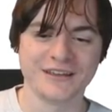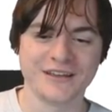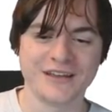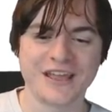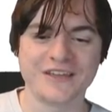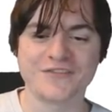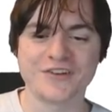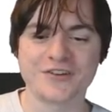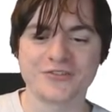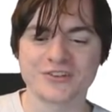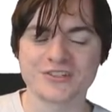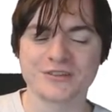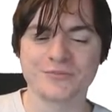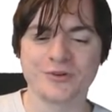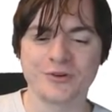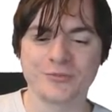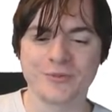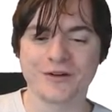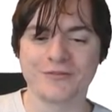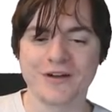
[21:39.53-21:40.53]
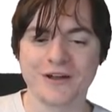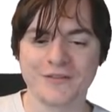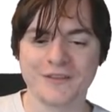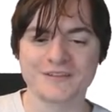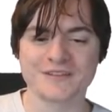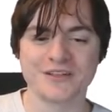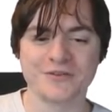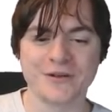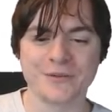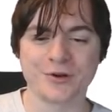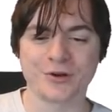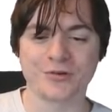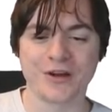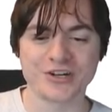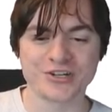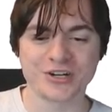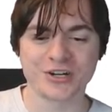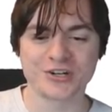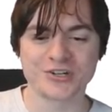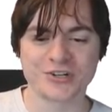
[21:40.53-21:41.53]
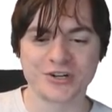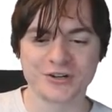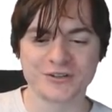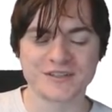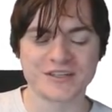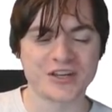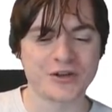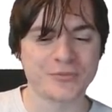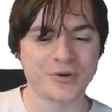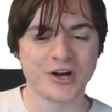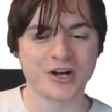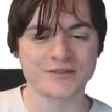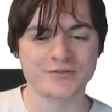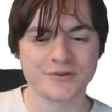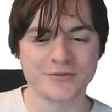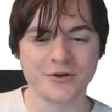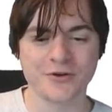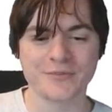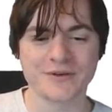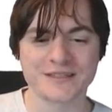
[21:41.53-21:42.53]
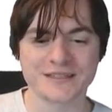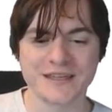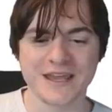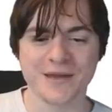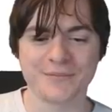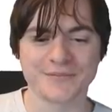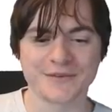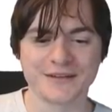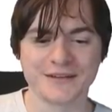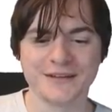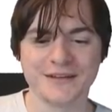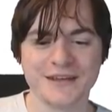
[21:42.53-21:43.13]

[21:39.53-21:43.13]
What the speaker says: If you cross the border by rail, there's no immigration controls, and your passport won't be stamped.